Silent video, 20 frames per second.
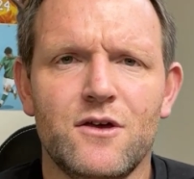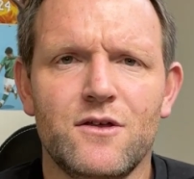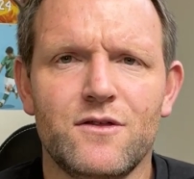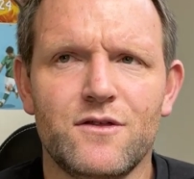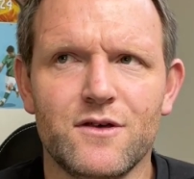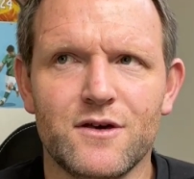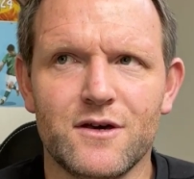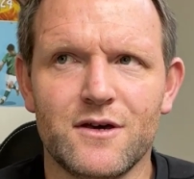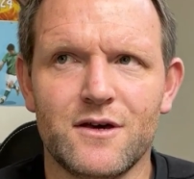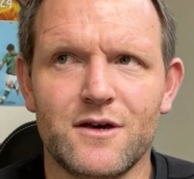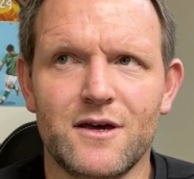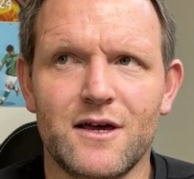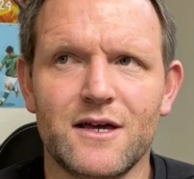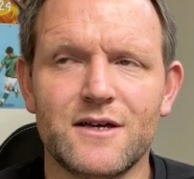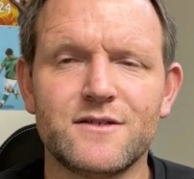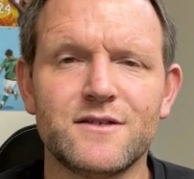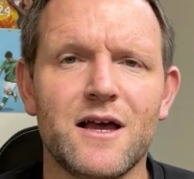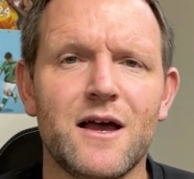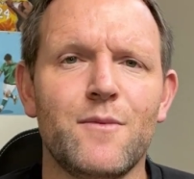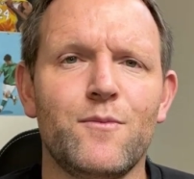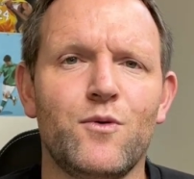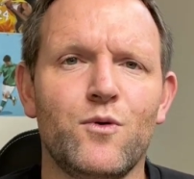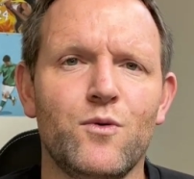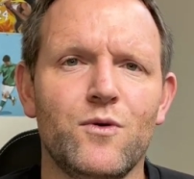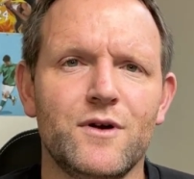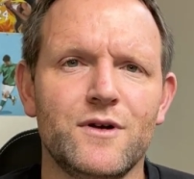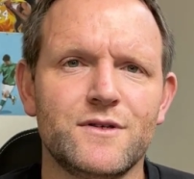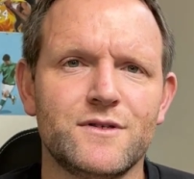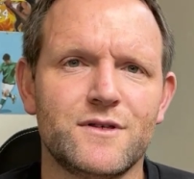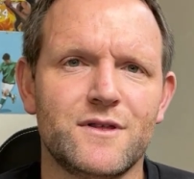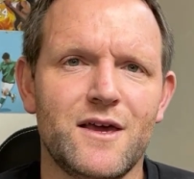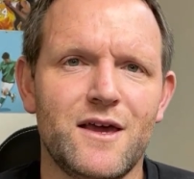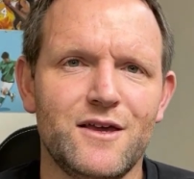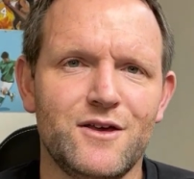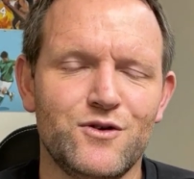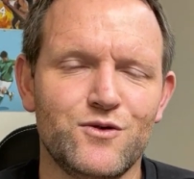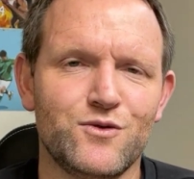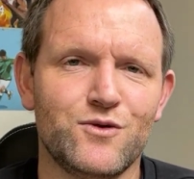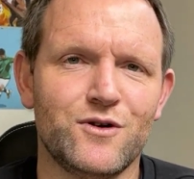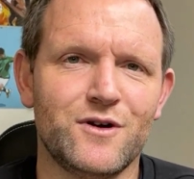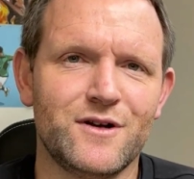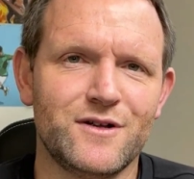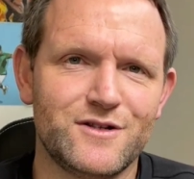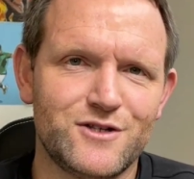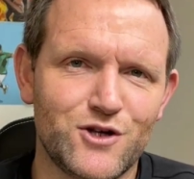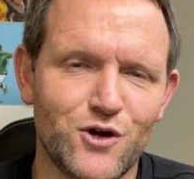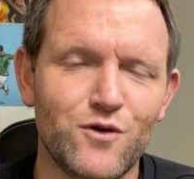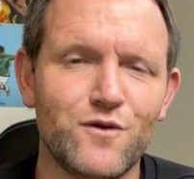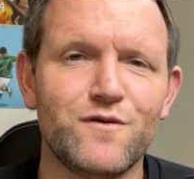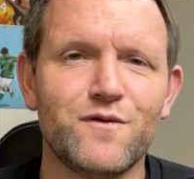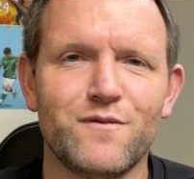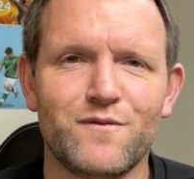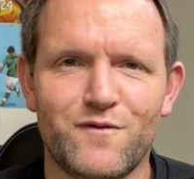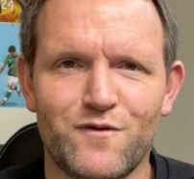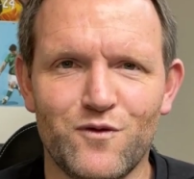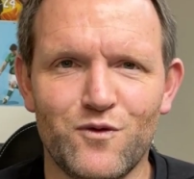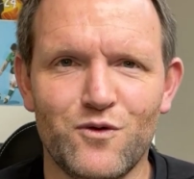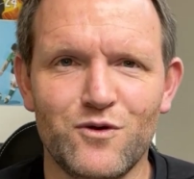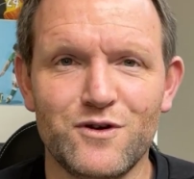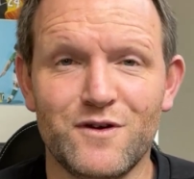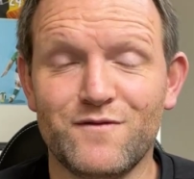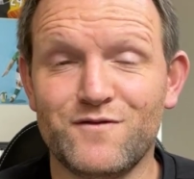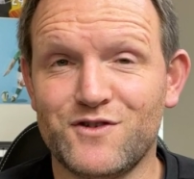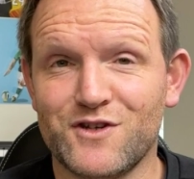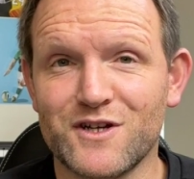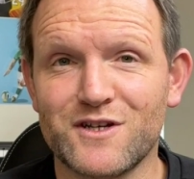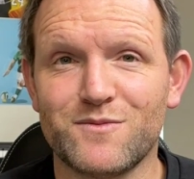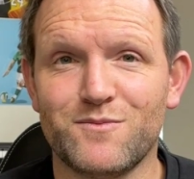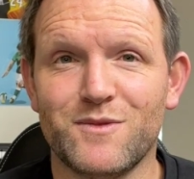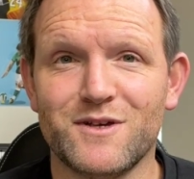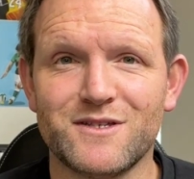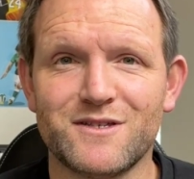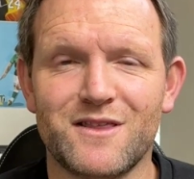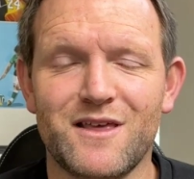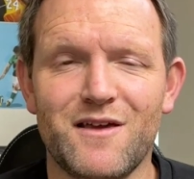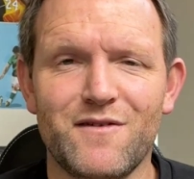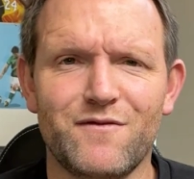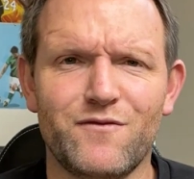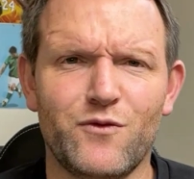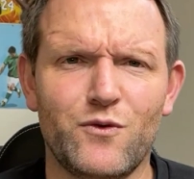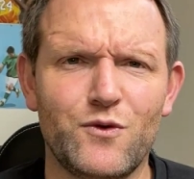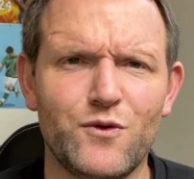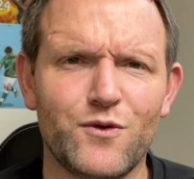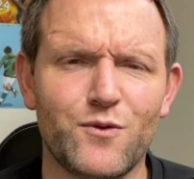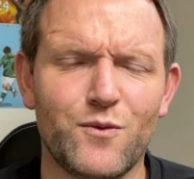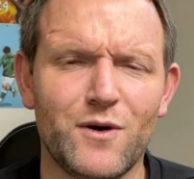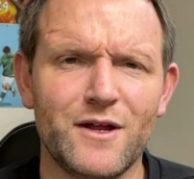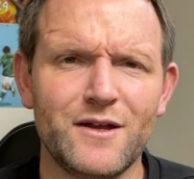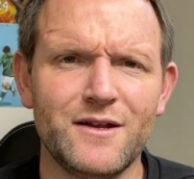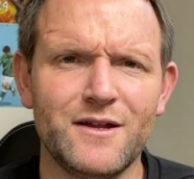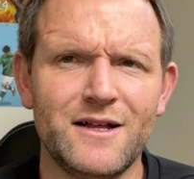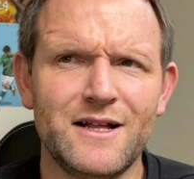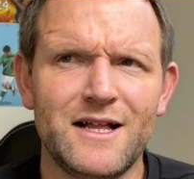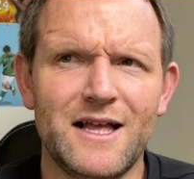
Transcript: The example is that you're 2 from 4, you've just missed that fourth one.